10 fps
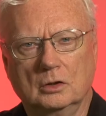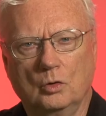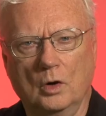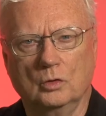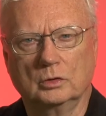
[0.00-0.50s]

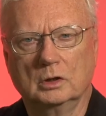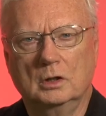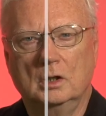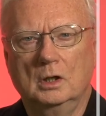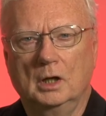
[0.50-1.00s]
Quote,
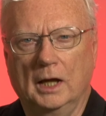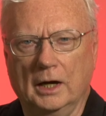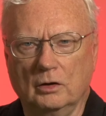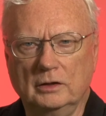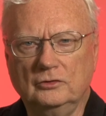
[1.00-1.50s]

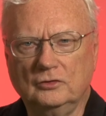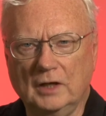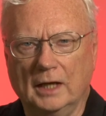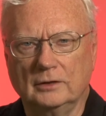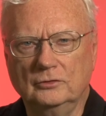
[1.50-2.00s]
Aaron's
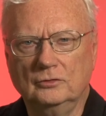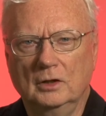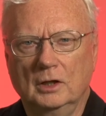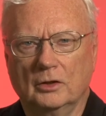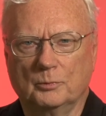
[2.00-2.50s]
sons
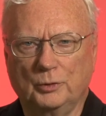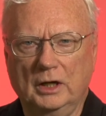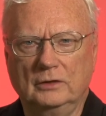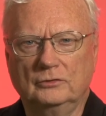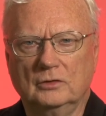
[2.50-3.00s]
the
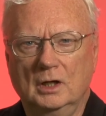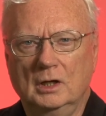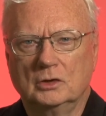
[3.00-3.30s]
priests,